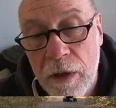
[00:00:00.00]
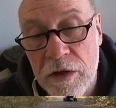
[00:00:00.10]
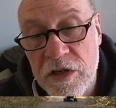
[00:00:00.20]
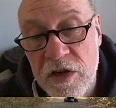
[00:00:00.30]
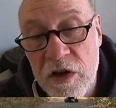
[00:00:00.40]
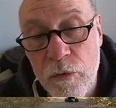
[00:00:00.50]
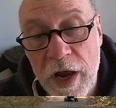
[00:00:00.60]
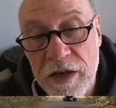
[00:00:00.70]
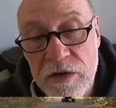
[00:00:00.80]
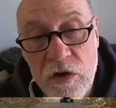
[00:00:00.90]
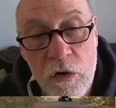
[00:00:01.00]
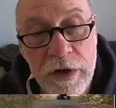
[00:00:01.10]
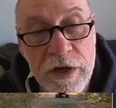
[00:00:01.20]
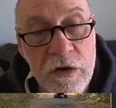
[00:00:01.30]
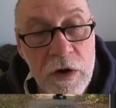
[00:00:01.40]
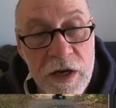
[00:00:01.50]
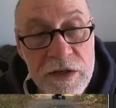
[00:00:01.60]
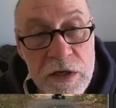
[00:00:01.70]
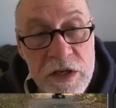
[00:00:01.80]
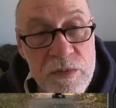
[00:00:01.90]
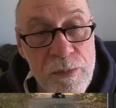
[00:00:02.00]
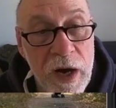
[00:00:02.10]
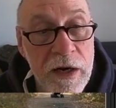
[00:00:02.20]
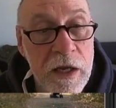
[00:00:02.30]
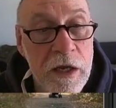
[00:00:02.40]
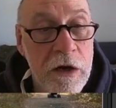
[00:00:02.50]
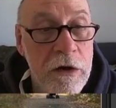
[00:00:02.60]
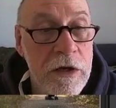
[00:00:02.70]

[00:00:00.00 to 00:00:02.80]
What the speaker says: sun ray is going across his body here,